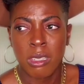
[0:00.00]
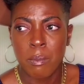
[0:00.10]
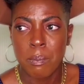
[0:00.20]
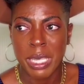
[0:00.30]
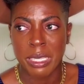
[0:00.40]

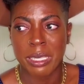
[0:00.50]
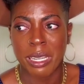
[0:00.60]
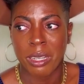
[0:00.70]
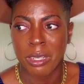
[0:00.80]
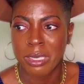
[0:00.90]
being
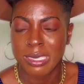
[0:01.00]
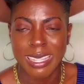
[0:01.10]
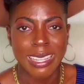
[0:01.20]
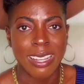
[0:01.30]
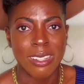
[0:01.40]
there is
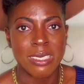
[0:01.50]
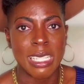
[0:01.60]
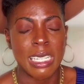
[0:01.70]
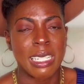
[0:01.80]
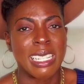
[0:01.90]
not
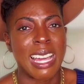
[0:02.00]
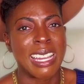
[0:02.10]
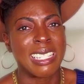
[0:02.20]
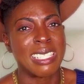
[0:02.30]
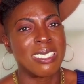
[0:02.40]
guaranteed. And I
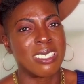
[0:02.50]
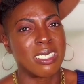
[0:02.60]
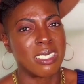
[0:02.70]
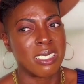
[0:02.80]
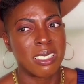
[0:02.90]
need
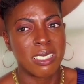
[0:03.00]
to